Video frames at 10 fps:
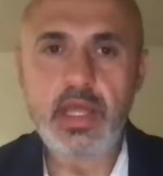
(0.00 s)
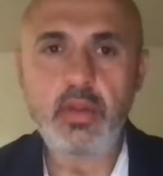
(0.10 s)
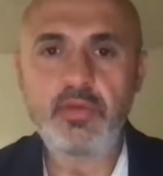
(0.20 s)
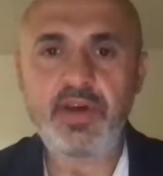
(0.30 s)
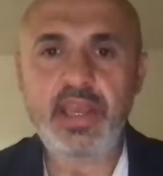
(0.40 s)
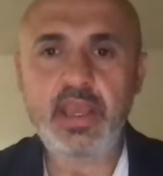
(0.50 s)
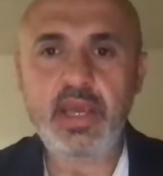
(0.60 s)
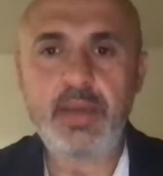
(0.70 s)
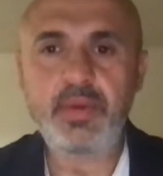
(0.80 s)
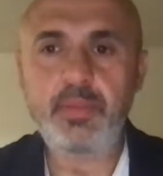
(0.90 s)
Don't know if I
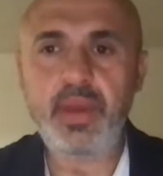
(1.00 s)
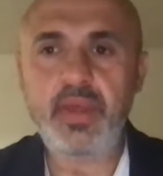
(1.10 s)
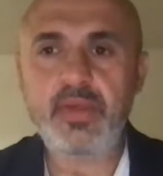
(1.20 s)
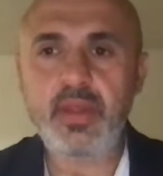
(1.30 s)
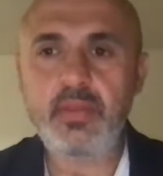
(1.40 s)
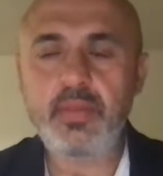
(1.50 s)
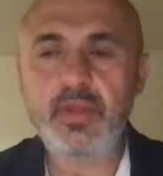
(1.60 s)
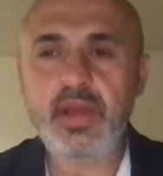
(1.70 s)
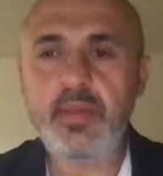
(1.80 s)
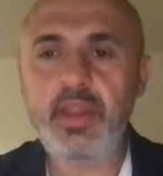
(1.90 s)
can copy and paste it,
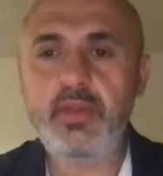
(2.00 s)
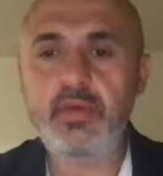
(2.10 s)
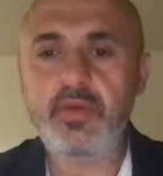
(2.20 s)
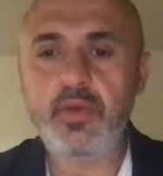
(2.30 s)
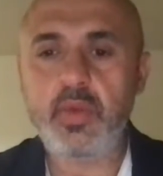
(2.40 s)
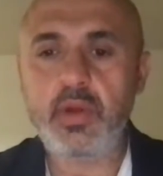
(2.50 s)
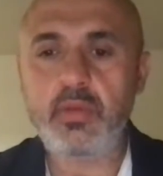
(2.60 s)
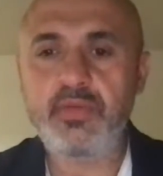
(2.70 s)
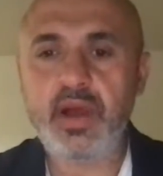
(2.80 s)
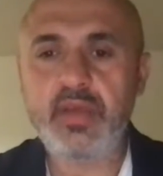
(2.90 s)
but Psalm 82, verse 1,
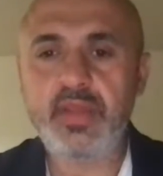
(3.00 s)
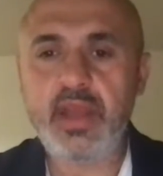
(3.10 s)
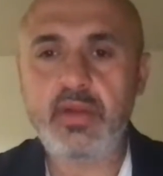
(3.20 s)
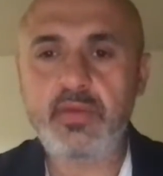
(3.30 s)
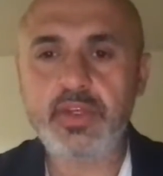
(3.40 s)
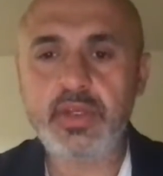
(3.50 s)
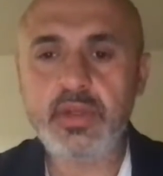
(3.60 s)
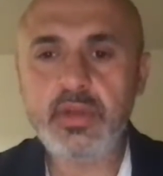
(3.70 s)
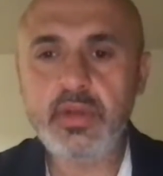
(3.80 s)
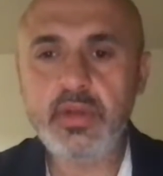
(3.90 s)
Revised Standard Version.